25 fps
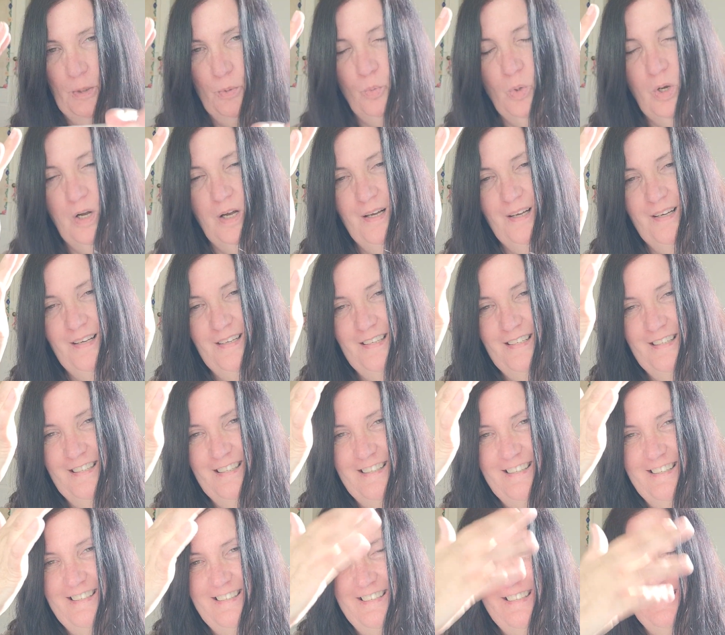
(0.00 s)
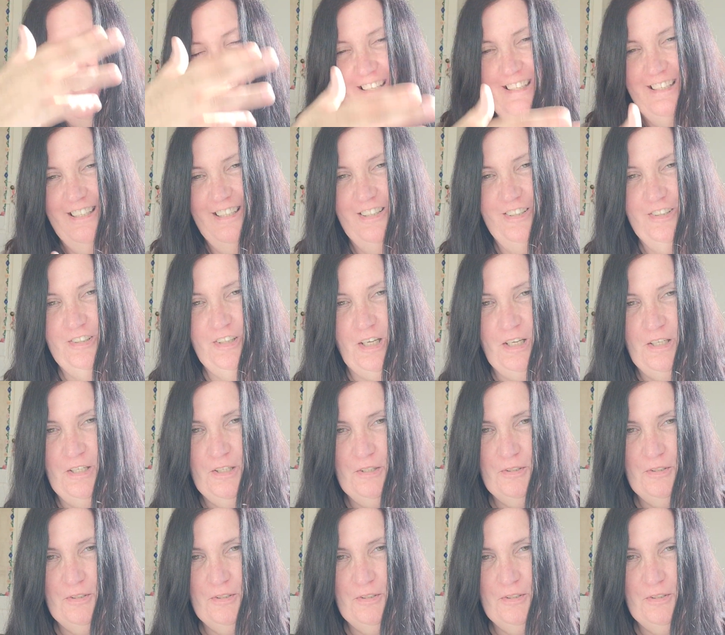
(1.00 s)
wand. The sun